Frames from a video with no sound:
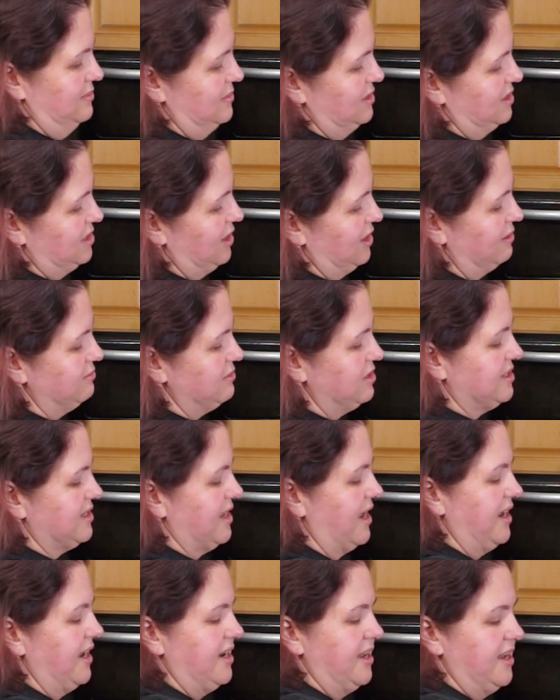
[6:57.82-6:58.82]
So I'm just
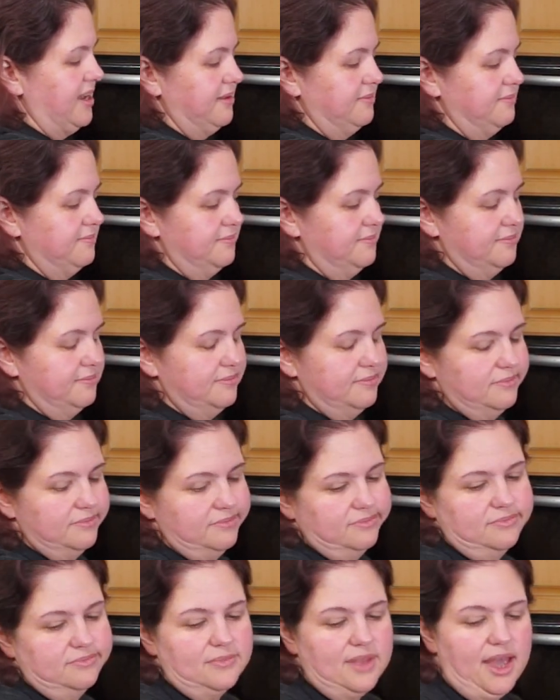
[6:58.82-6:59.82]
kind of
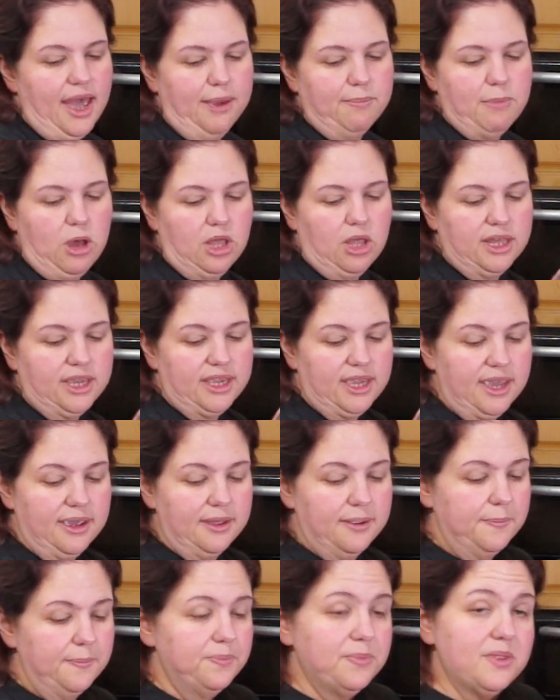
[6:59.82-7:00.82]
eyeballing it.
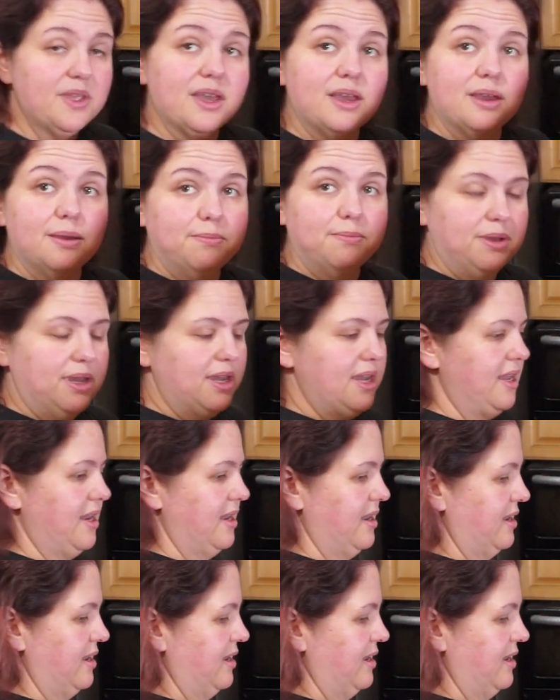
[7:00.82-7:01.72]
But